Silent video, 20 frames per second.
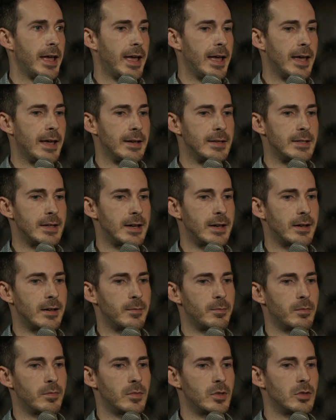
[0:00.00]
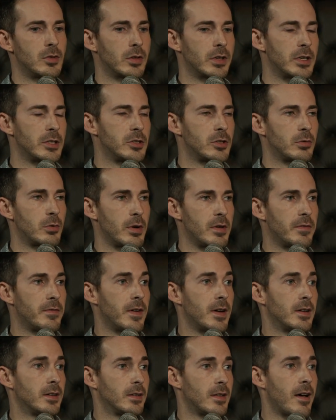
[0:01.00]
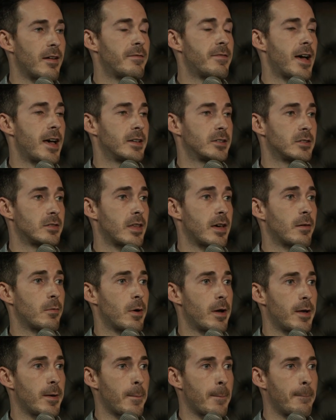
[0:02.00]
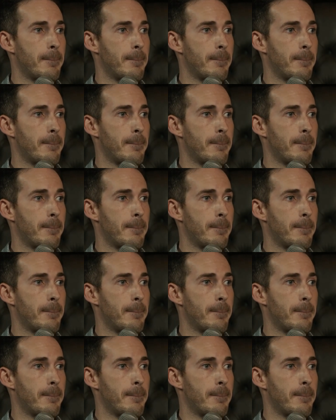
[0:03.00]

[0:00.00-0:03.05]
and you'll get your refund a lot faster that way.